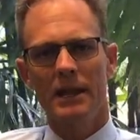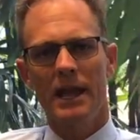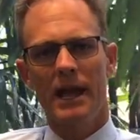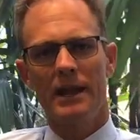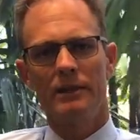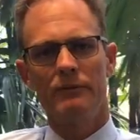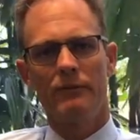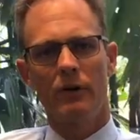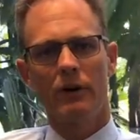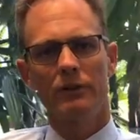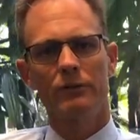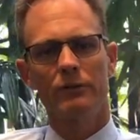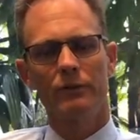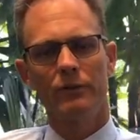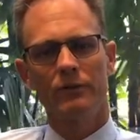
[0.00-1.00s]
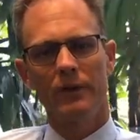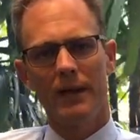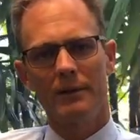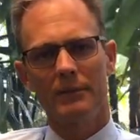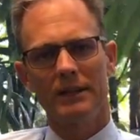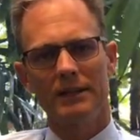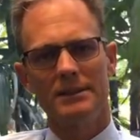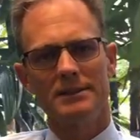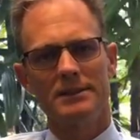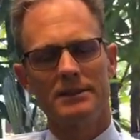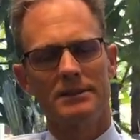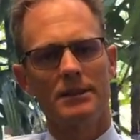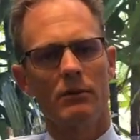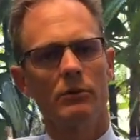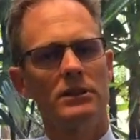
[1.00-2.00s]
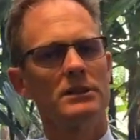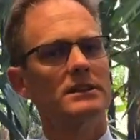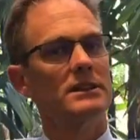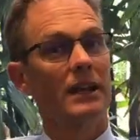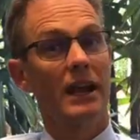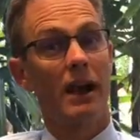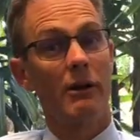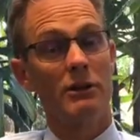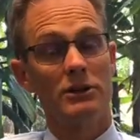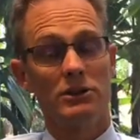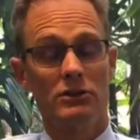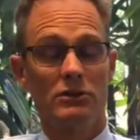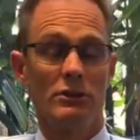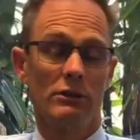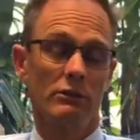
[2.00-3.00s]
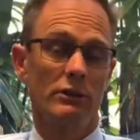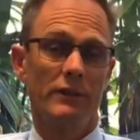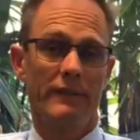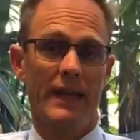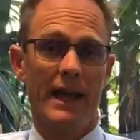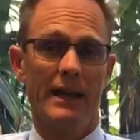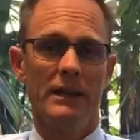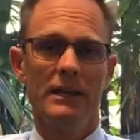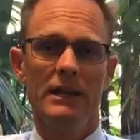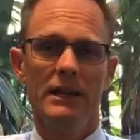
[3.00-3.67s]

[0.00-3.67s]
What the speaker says: and advice for families, and so we just encourage you to look at that